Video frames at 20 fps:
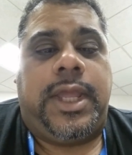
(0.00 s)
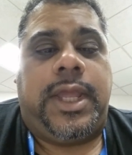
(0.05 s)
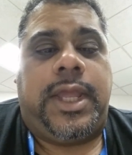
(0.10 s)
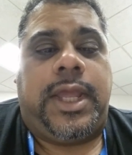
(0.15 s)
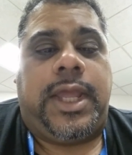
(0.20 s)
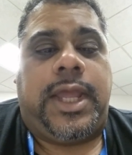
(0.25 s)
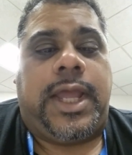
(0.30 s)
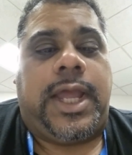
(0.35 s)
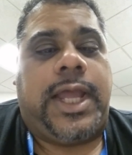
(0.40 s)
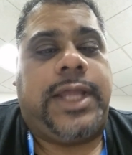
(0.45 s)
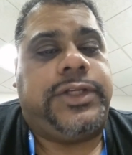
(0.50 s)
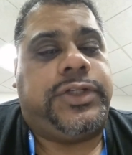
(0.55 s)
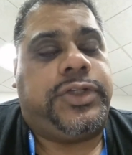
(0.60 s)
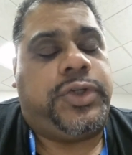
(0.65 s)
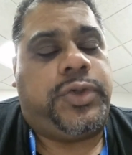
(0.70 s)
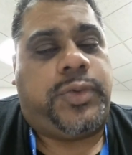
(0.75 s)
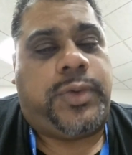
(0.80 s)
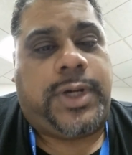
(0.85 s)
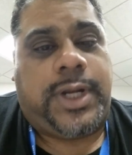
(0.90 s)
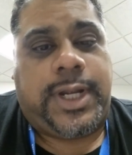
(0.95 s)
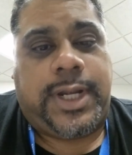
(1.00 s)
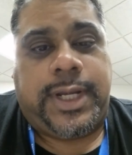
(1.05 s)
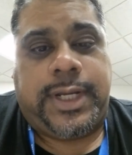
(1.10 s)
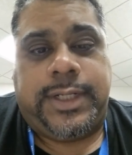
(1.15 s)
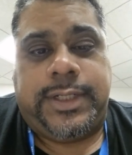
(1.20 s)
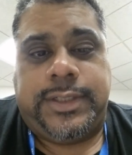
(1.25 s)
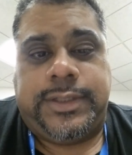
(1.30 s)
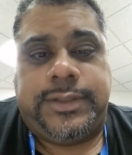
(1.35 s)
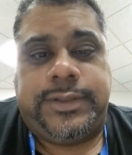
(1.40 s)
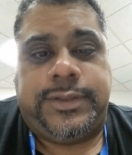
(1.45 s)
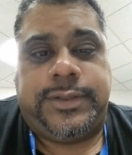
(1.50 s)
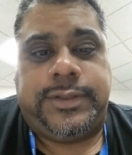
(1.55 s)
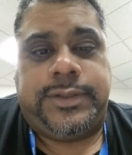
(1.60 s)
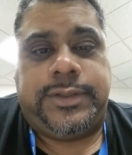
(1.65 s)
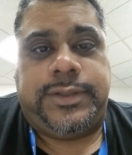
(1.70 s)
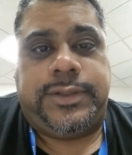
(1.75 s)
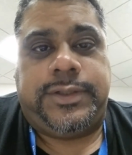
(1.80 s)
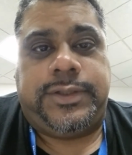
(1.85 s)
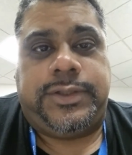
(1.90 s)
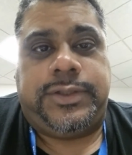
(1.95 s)
I tried
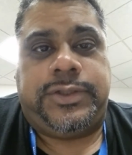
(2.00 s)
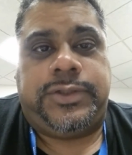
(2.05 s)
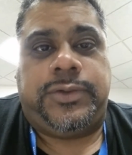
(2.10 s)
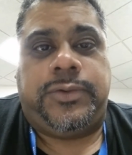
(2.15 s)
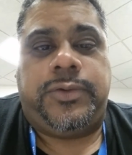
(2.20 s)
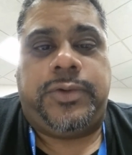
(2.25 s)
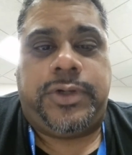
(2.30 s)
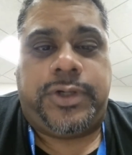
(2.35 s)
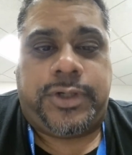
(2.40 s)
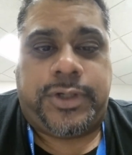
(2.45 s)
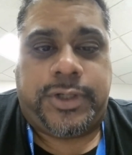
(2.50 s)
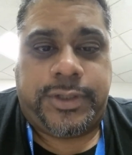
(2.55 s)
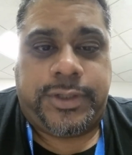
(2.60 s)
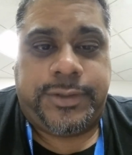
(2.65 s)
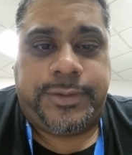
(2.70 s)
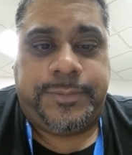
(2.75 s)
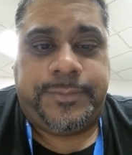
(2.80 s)
so hard